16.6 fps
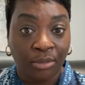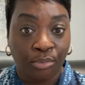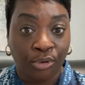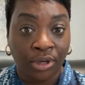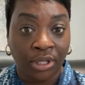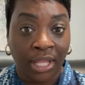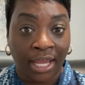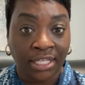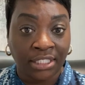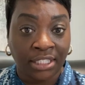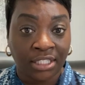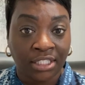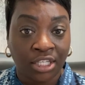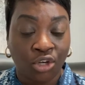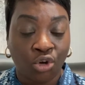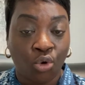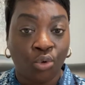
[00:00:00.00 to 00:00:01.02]
the
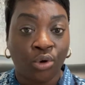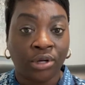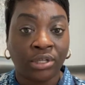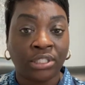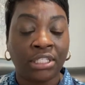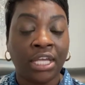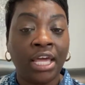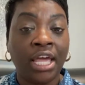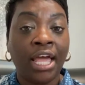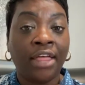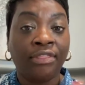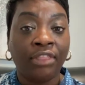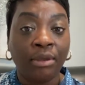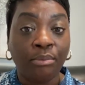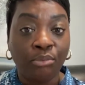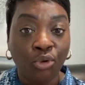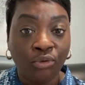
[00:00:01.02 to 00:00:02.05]
pre-licensing course,
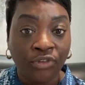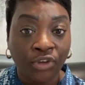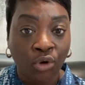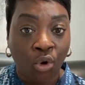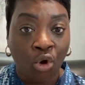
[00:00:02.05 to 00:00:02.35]
then moving